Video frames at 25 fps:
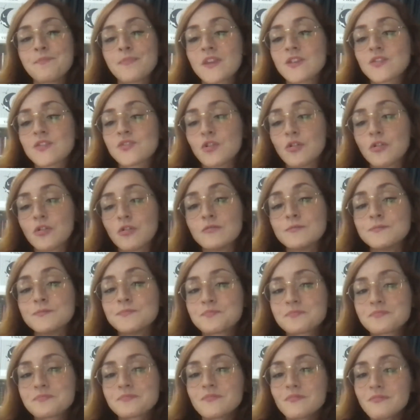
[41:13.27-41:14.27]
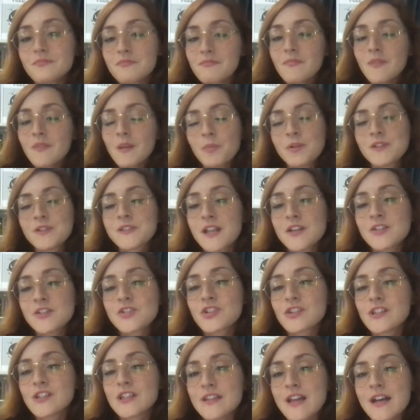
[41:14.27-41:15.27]
So
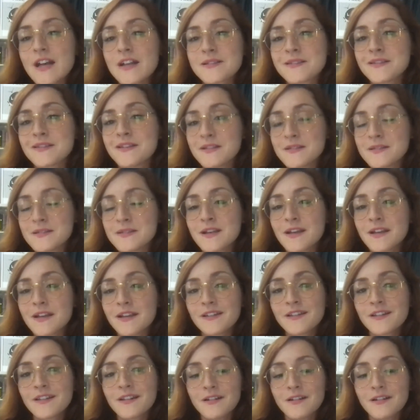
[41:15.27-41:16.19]
potentially that's an insight.